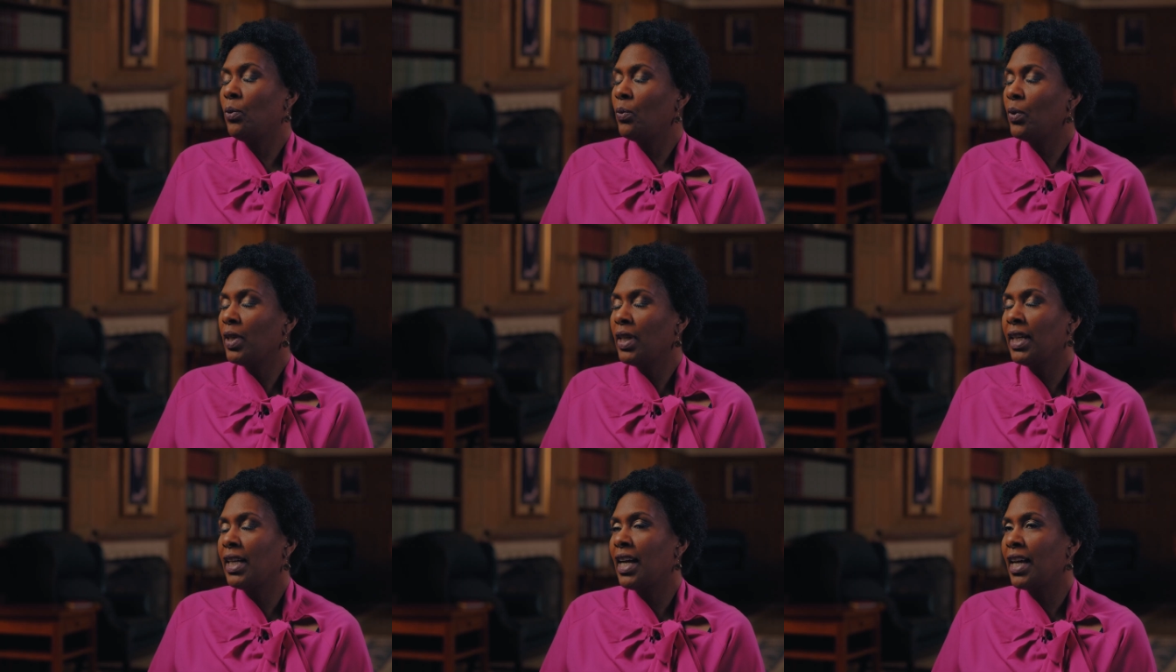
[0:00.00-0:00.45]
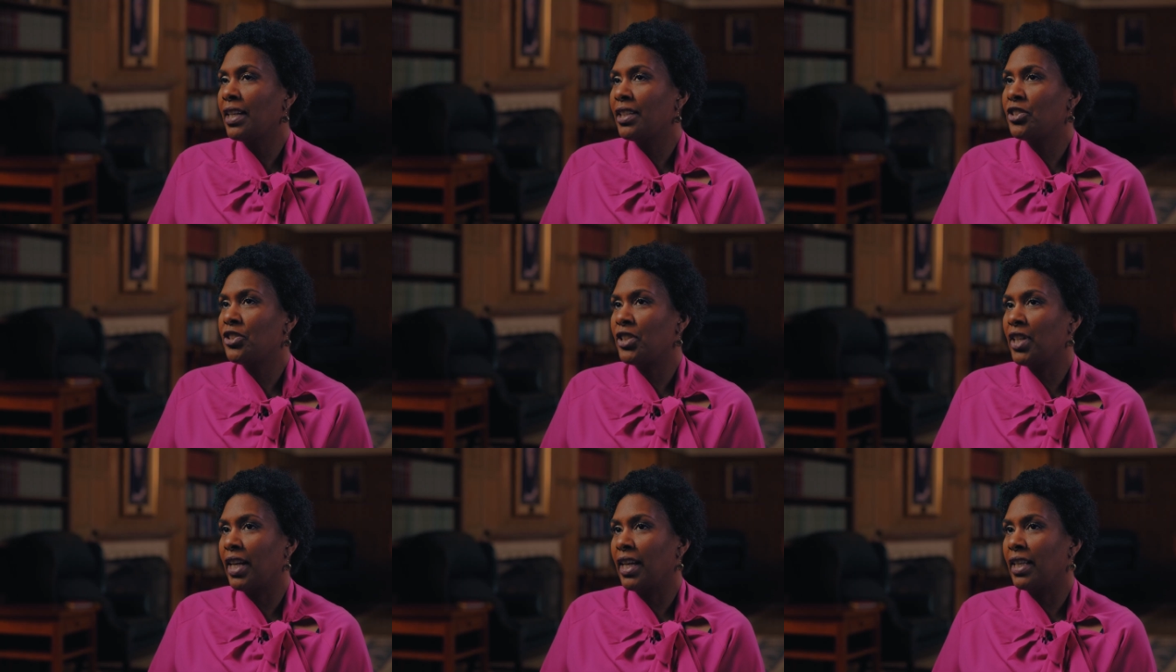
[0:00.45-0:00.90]
We really got
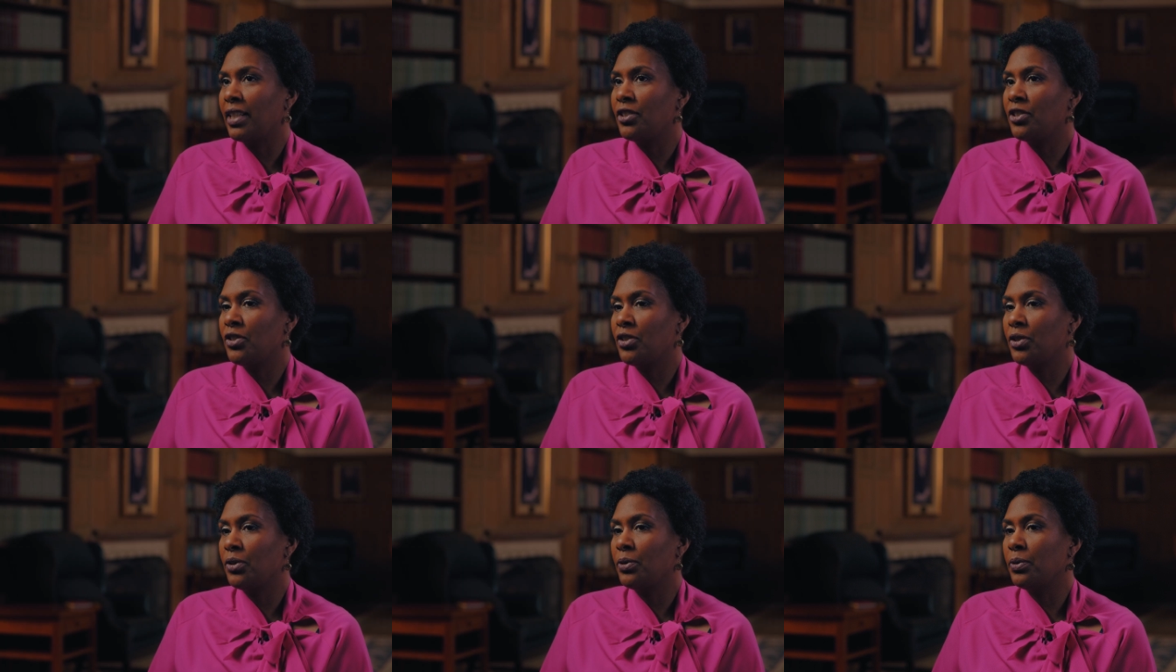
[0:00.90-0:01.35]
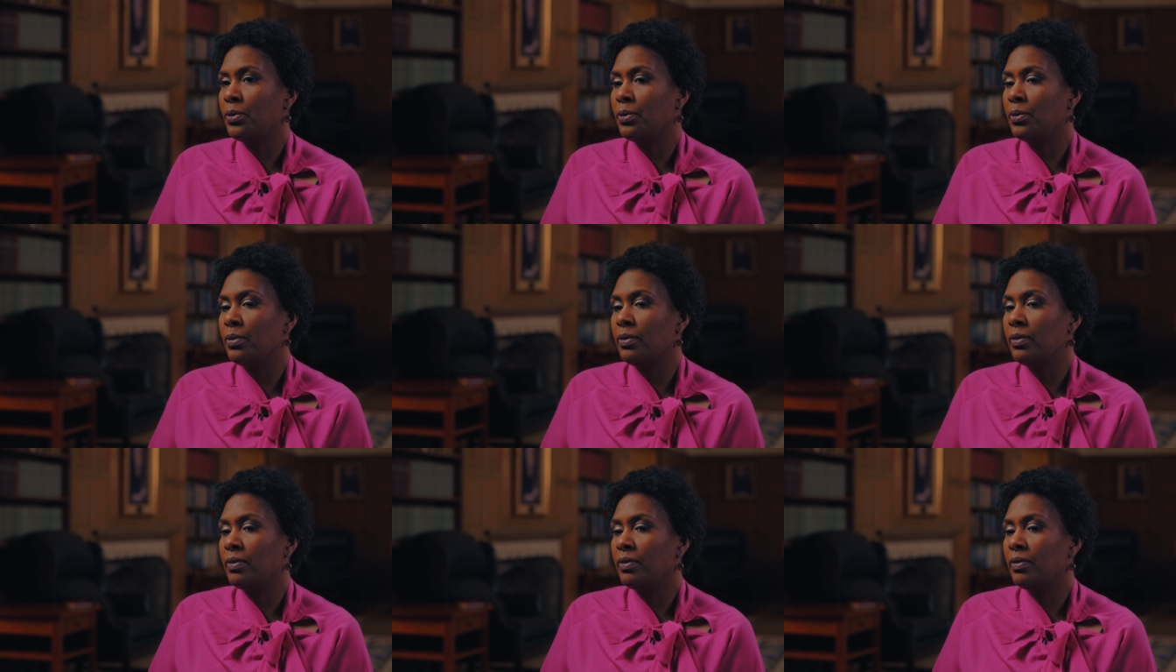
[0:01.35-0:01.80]
a chance
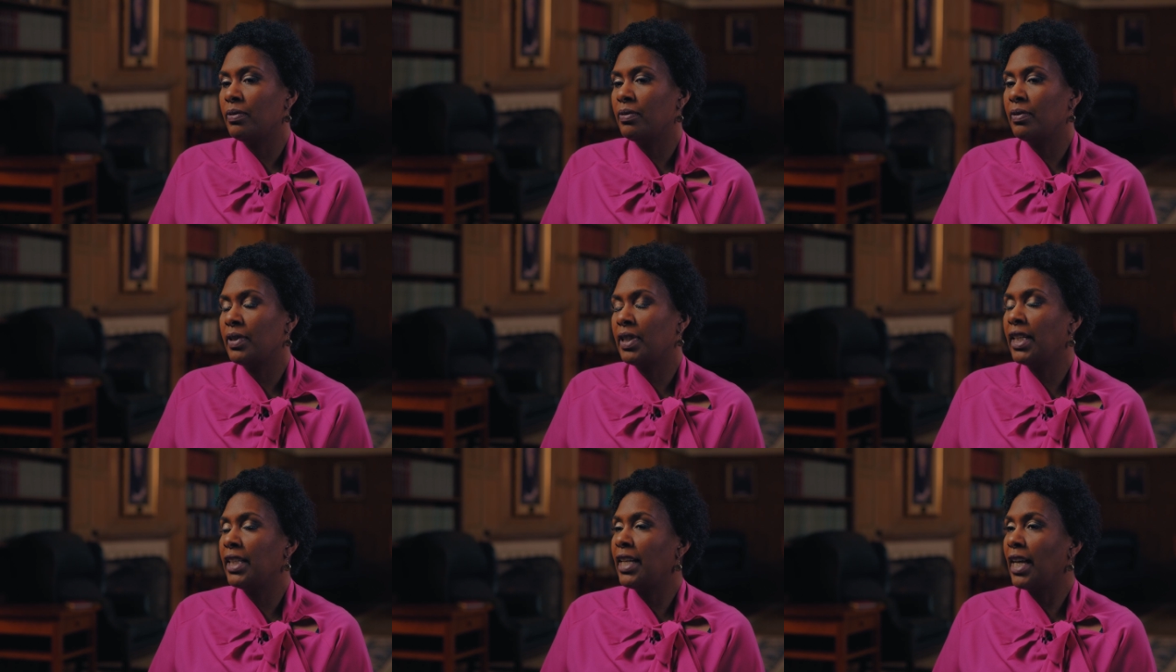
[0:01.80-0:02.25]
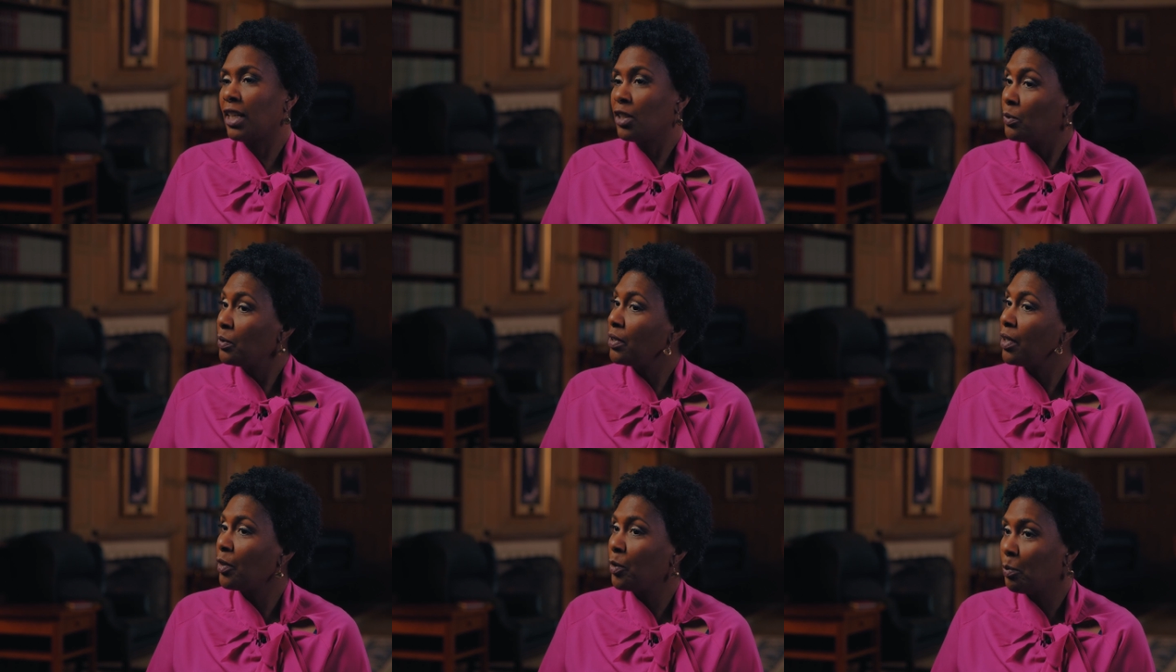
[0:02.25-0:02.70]
to
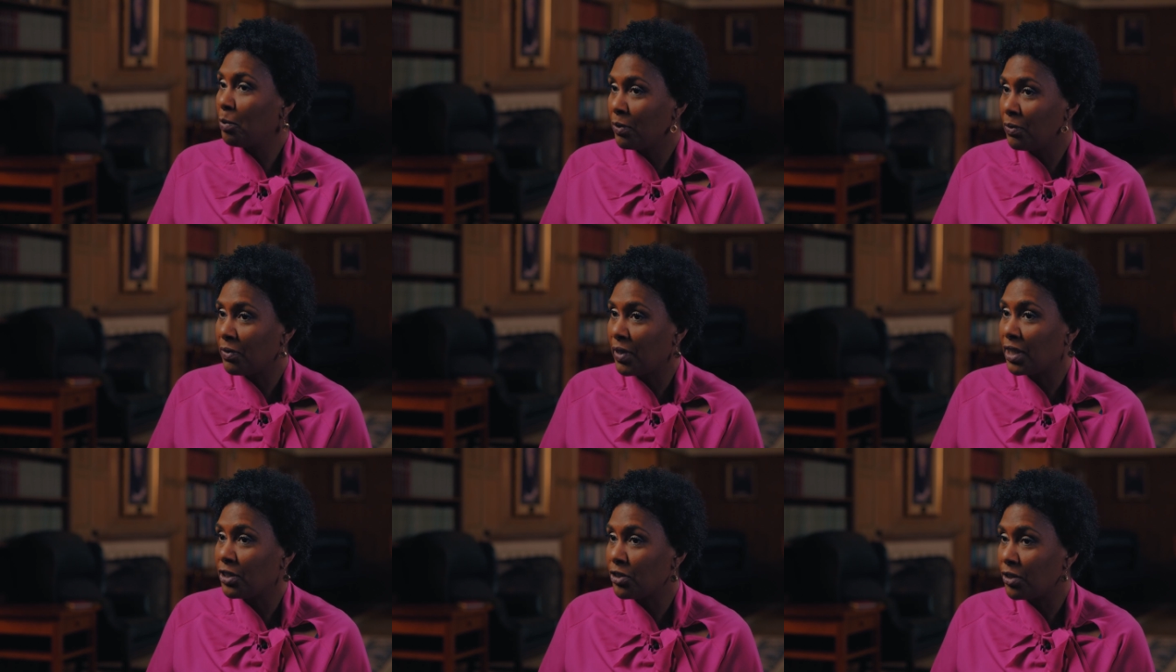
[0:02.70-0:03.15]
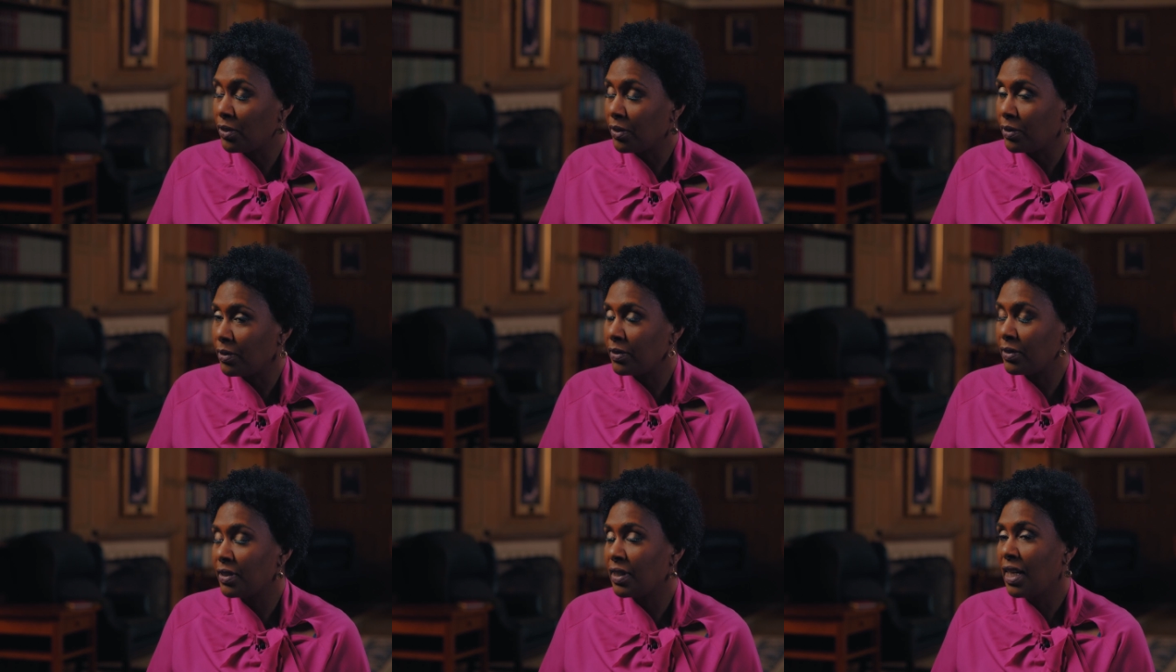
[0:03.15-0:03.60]
connect with other
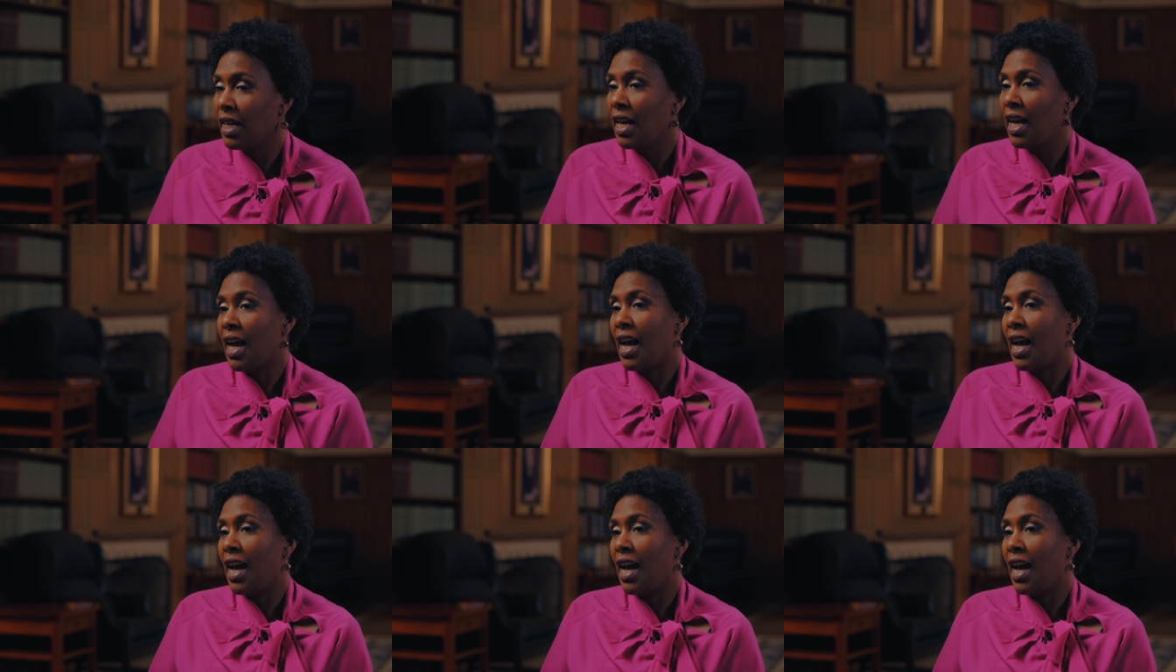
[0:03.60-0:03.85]
professionals.